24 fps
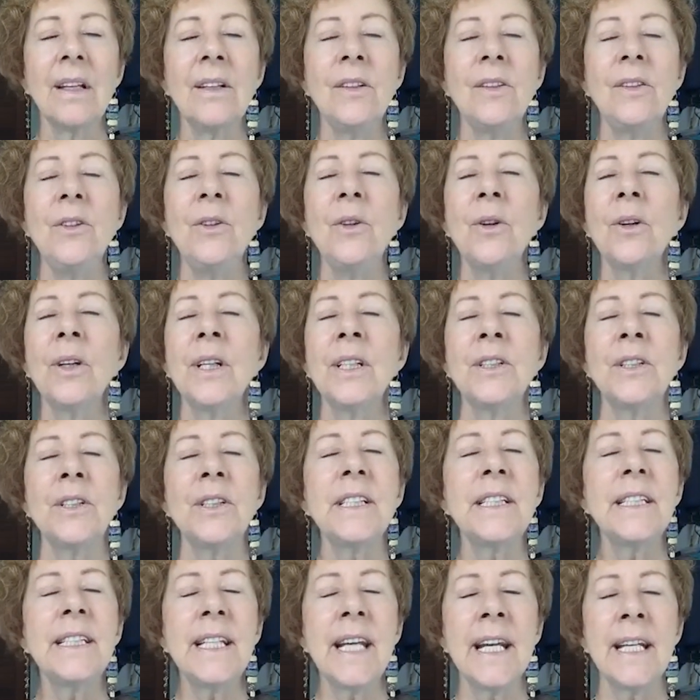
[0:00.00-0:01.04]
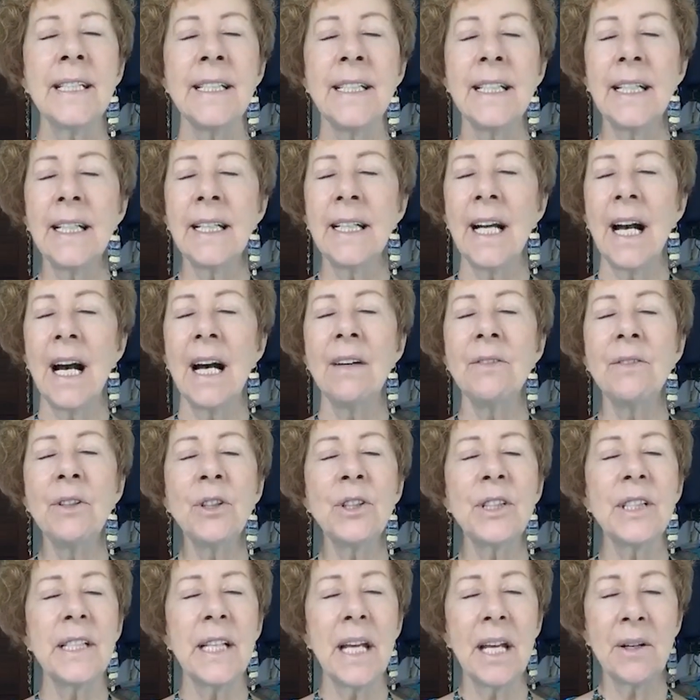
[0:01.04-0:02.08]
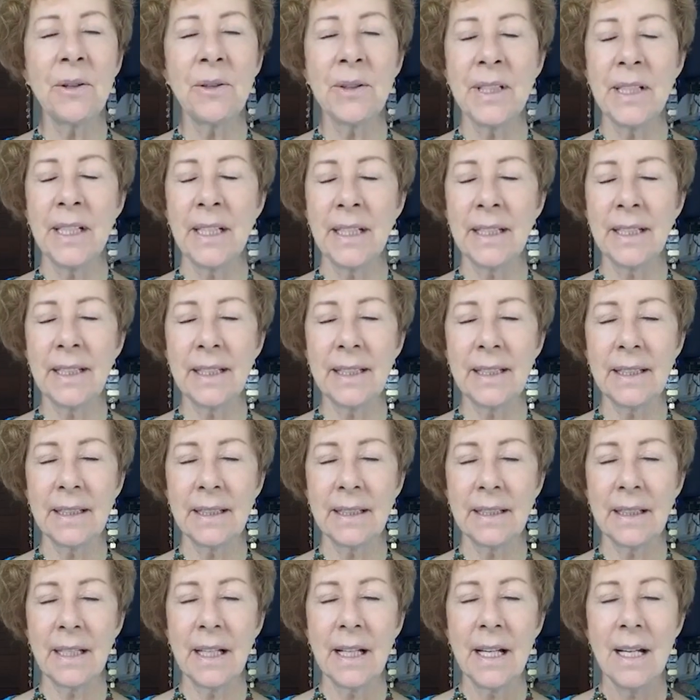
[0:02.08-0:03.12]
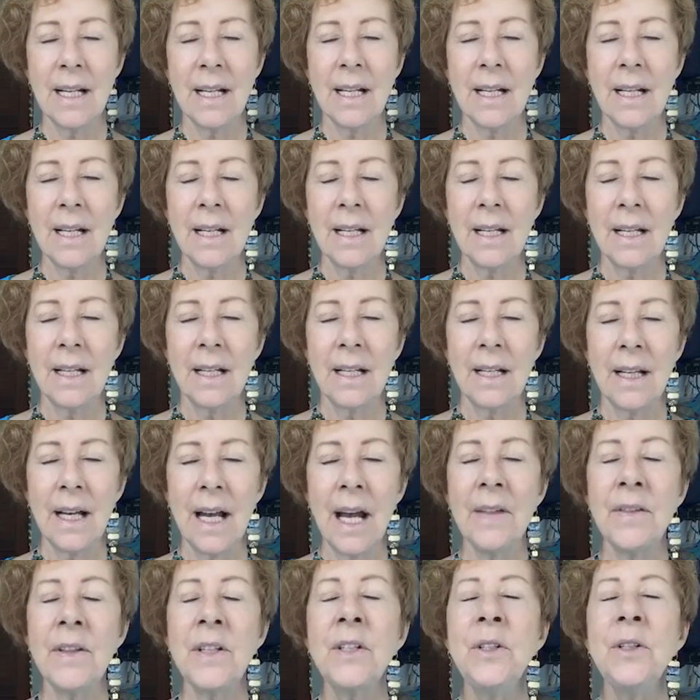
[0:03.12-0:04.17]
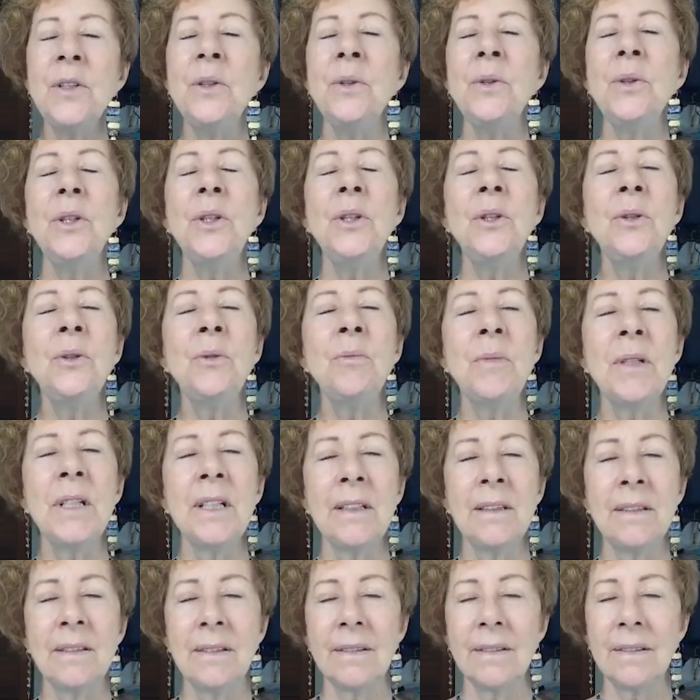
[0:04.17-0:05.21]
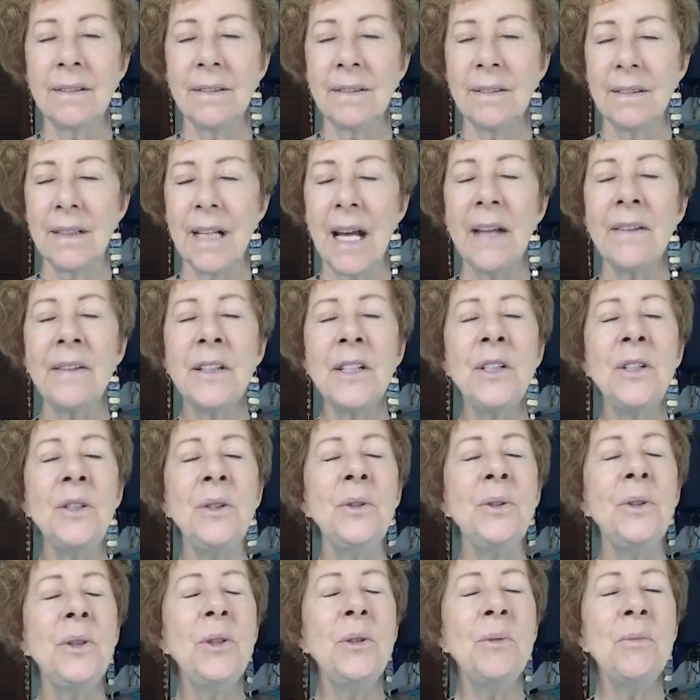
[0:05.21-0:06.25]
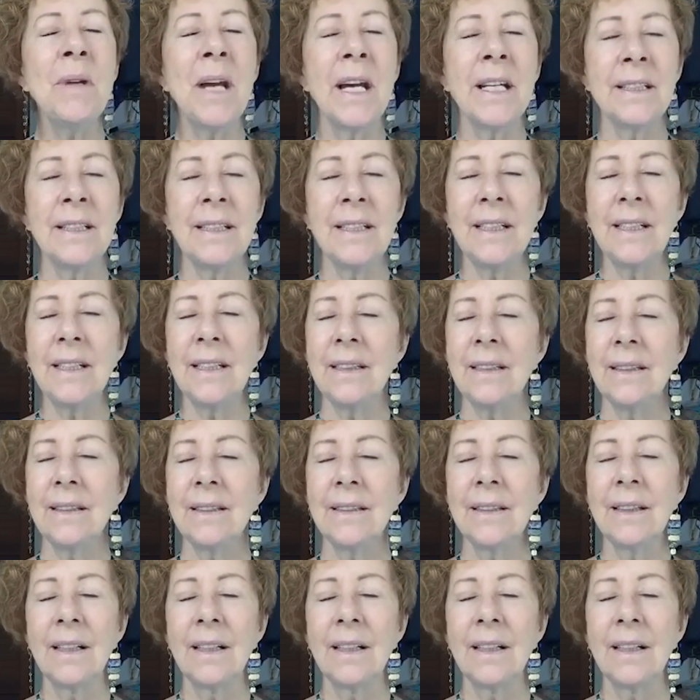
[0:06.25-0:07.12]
your understanding of your sacredness and the new human and the new humanity